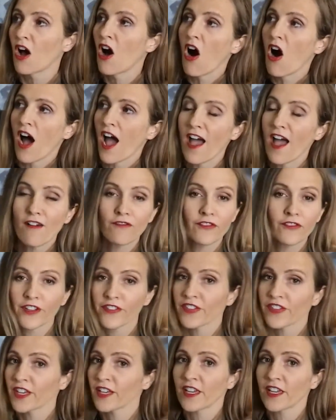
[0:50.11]

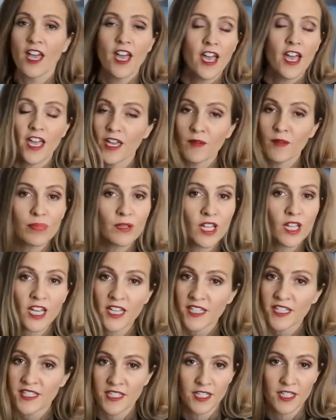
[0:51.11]
everything in
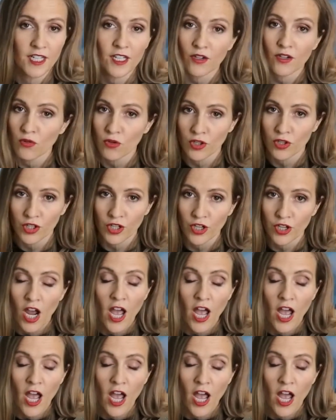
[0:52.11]
place and in order.